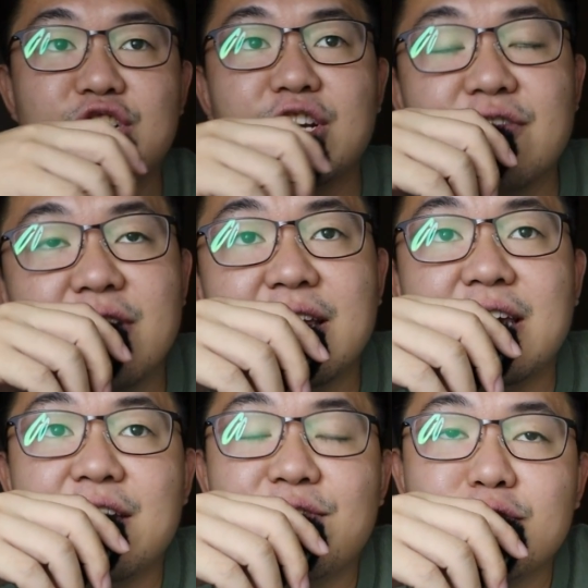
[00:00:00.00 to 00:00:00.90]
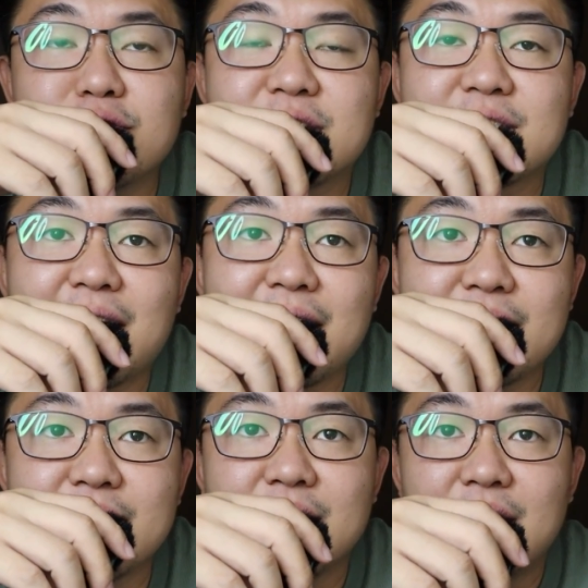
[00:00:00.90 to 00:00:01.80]
generally, if you
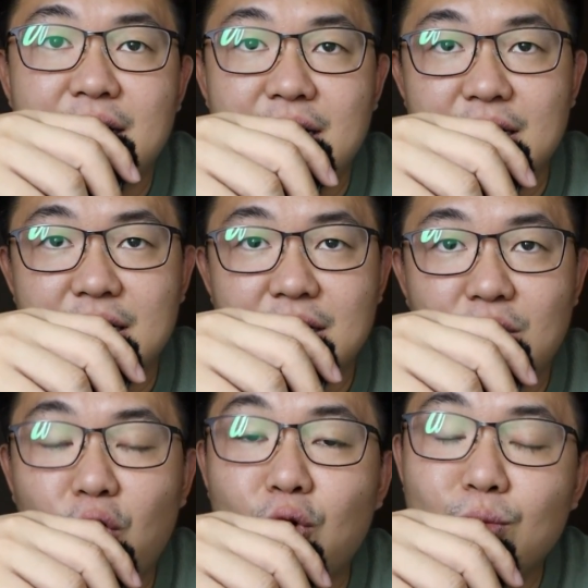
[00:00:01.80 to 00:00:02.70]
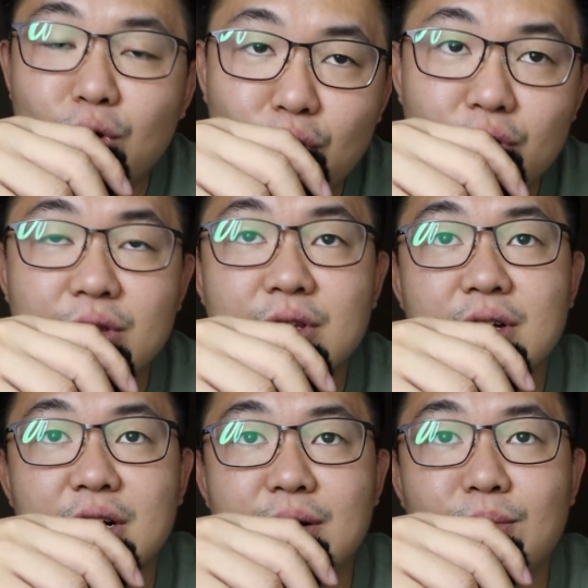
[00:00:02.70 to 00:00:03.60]
sign a home loan
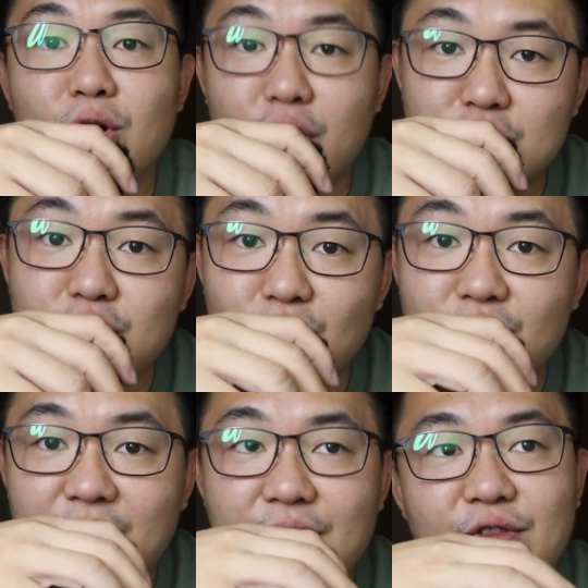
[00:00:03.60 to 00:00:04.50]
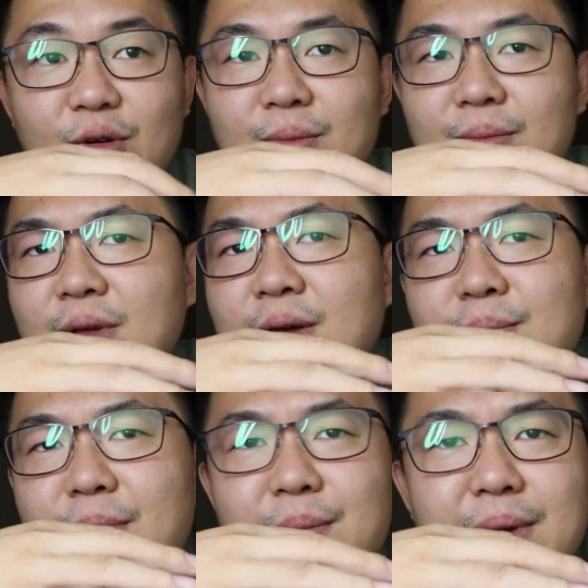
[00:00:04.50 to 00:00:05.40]
or mortgage loan, right, from
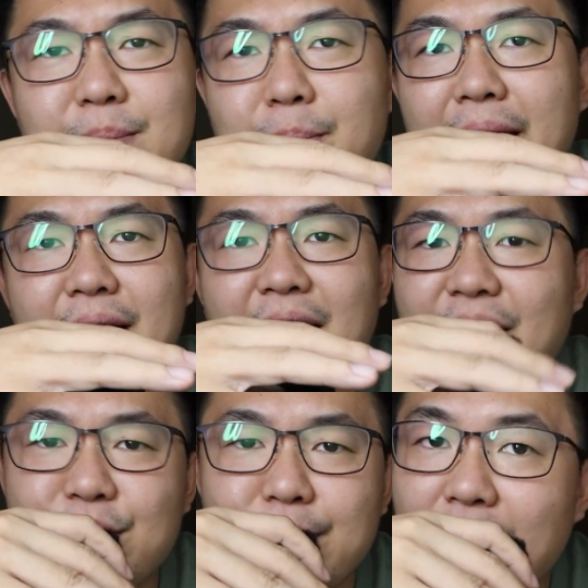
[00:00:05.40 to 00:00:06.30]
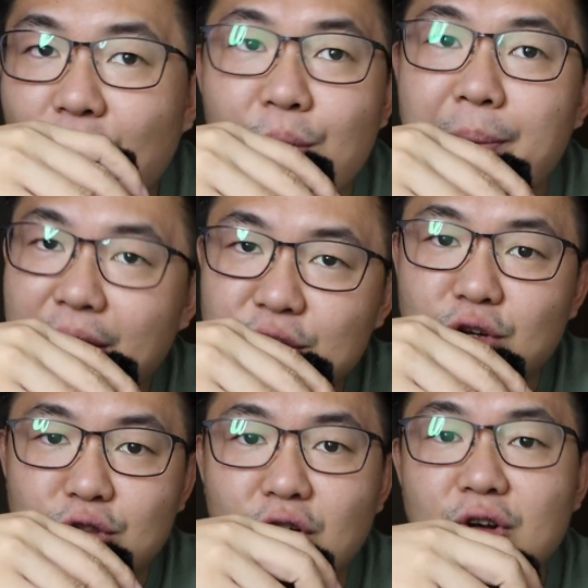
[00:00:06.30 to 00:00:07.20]
maybe Bank Harimau or Bank
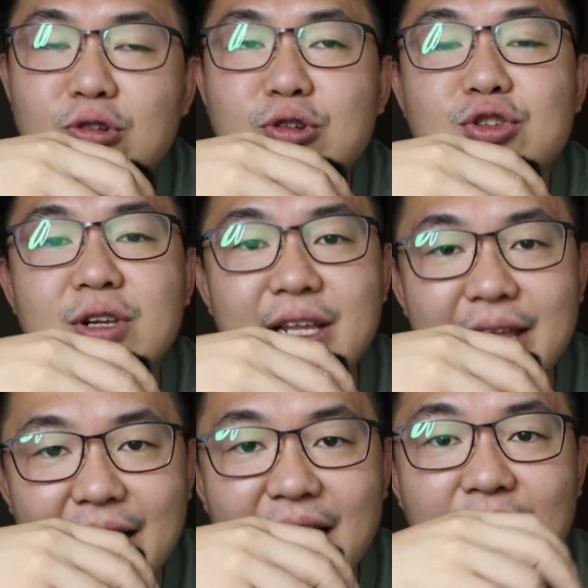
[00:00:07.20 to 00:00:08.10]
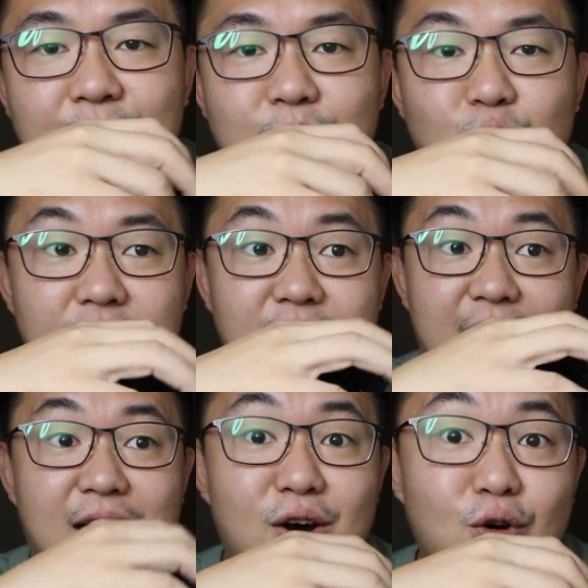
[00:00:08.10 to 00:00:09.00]
Sotong, usually they come with
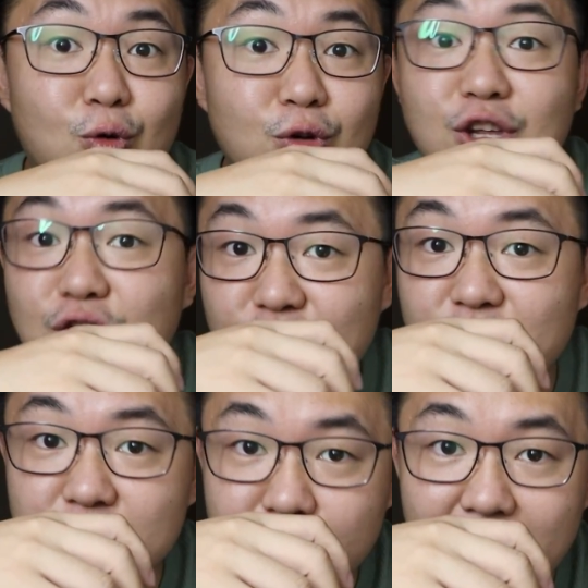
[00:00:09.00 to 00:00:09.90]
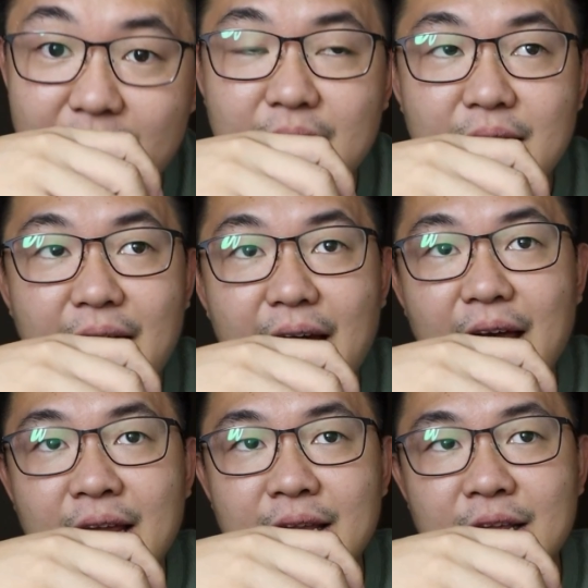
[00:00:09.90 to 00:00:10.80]
their own insurance pack,
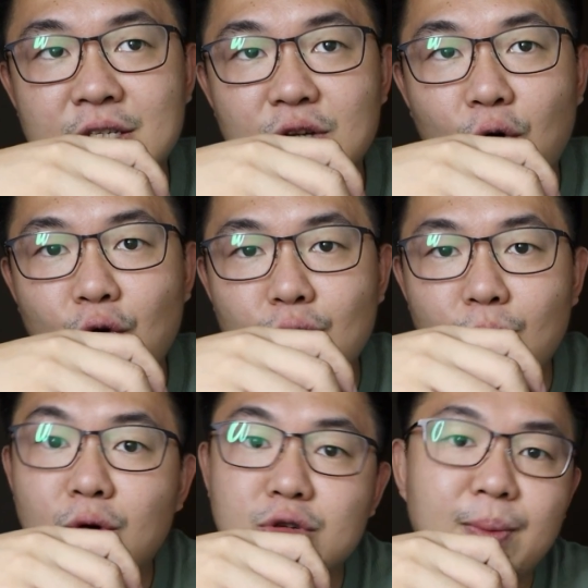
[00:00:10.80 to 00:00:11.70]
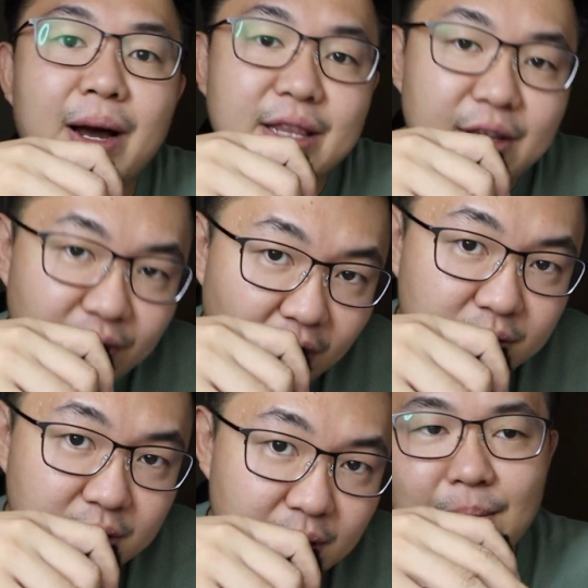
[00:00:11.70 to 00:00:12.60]
and it's almost by
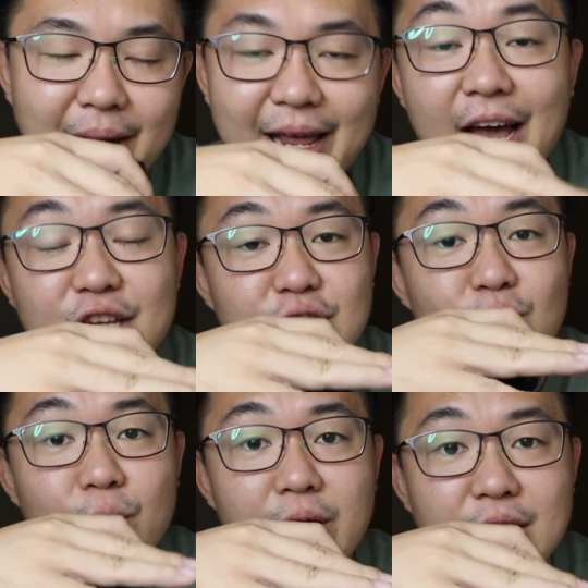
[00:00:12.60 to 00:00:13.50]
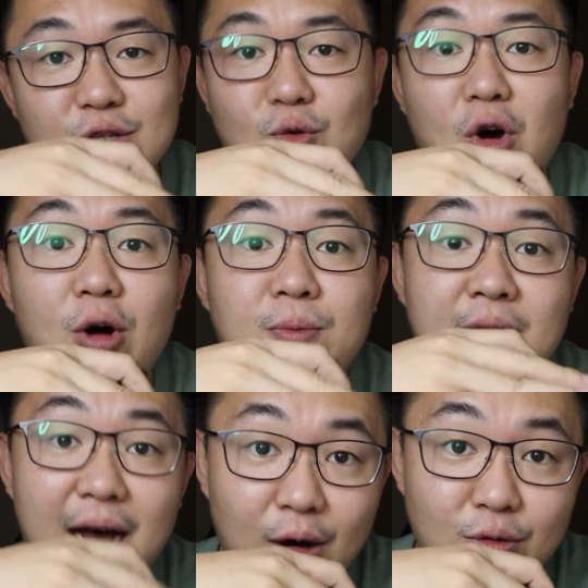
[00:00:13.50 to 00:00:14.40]
default. But there are actually ways to opt
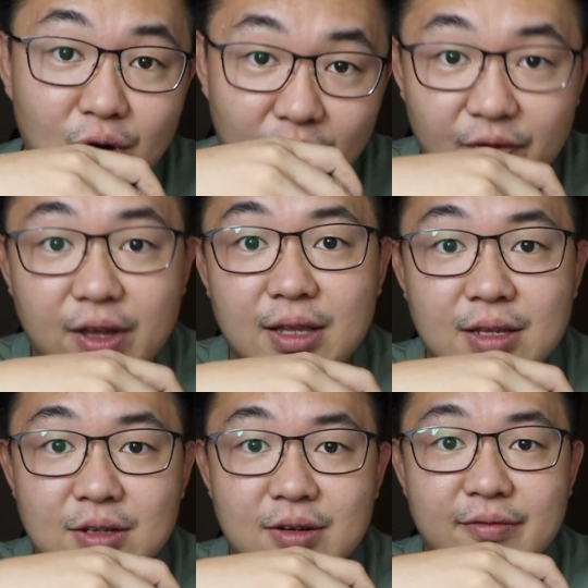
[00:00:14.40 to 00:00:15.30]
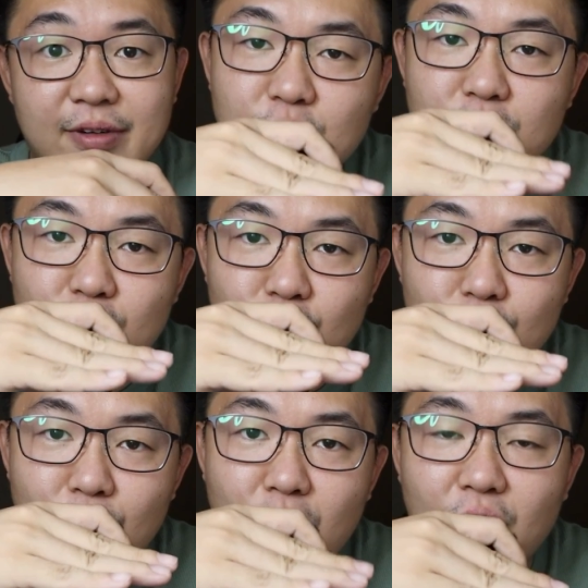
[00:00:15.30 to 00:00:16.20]
out of it. So just in case you want to know
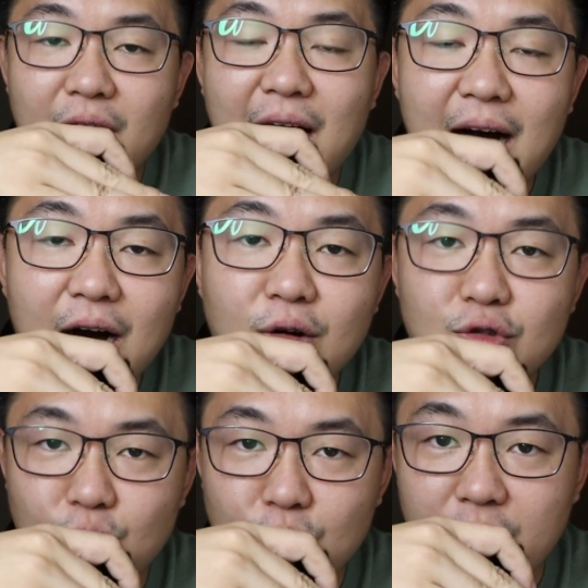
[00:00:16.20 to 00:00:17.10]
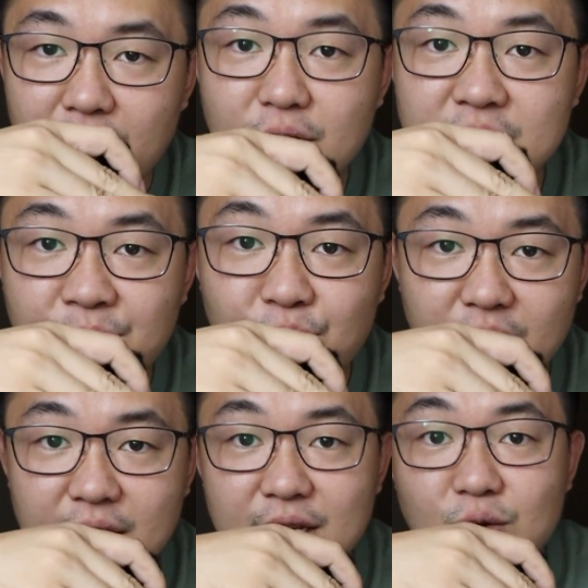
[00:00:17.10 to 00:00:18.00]
more on how you want to get yourself
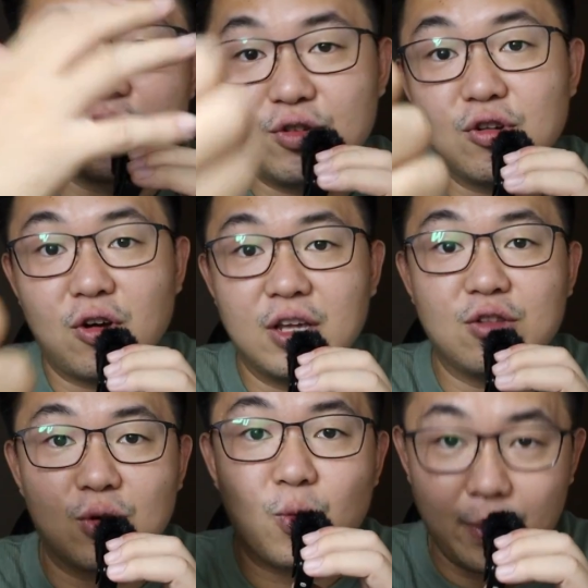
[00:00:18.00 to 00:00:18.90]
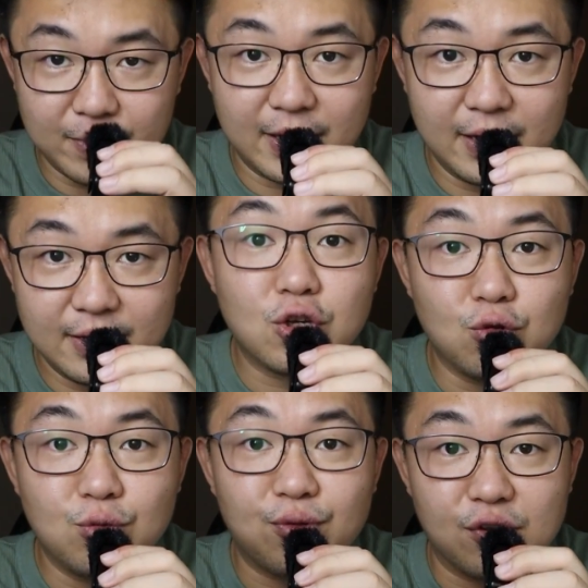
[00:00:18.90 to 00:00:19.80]
protected, first you need to log into the website,
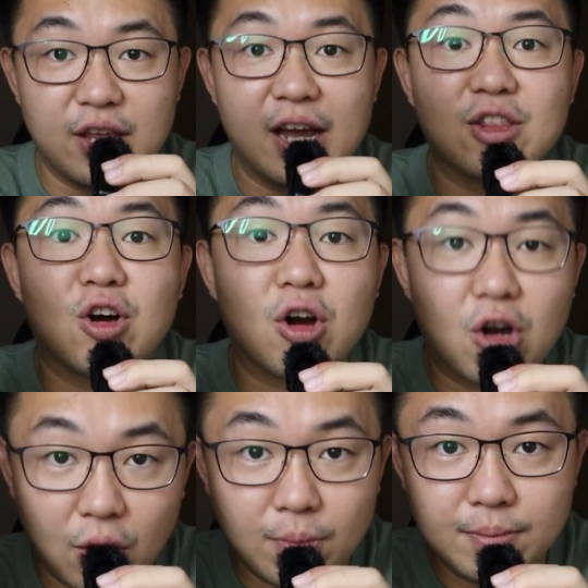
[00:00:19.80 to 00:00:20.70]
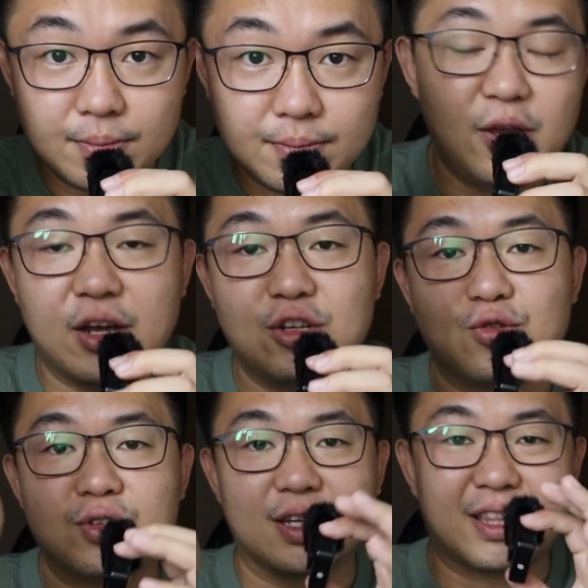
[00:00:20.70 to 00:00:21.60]
tuneprotect.com. Then you can
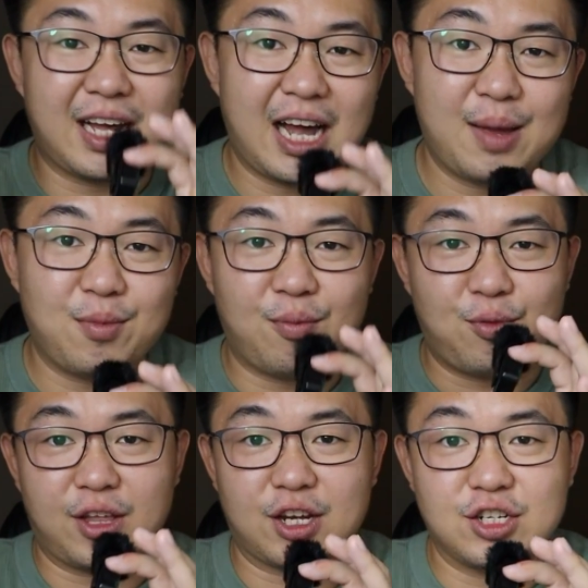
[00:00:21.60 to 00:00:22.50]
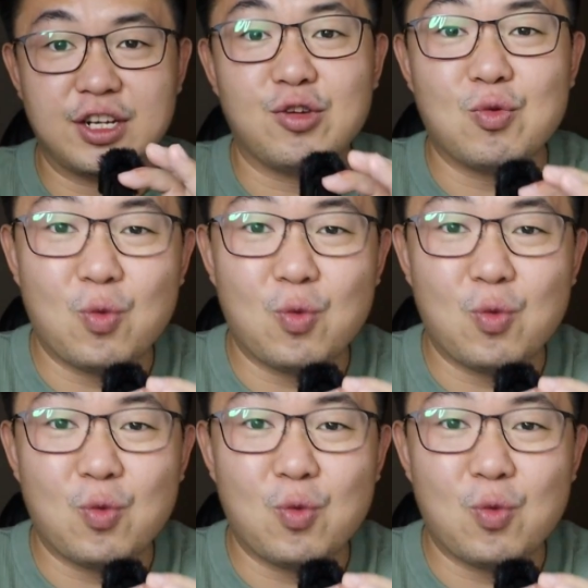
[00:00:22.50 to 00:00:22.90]
choose the type of protection that you